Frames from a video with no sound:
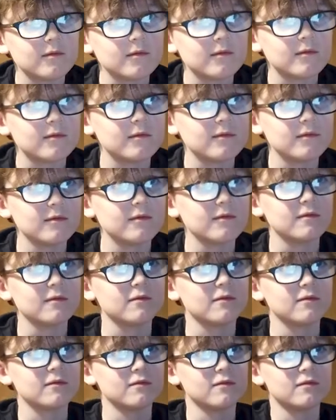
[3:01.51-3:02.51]

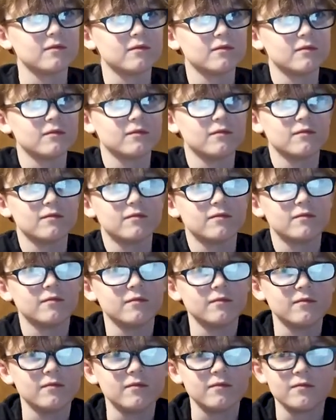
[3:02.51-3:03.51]

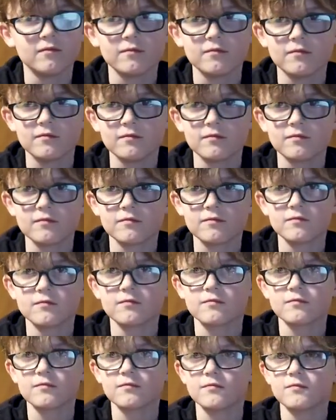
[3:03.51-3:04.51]

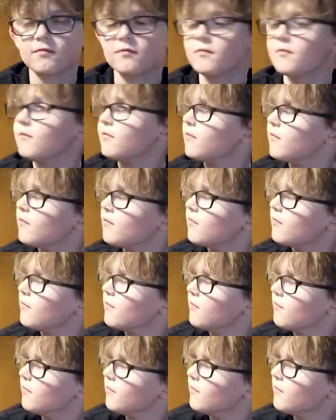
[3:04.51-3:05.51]

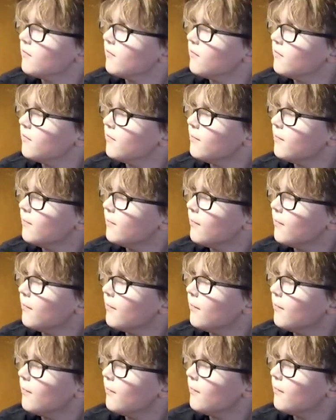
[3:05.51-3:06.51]

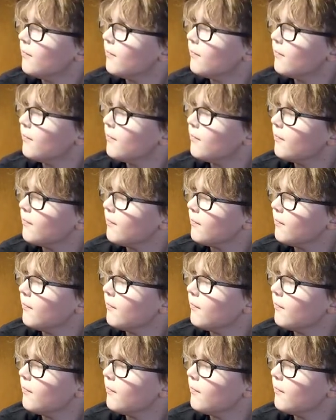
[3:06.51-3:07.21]
No words are spoken by the person on screen.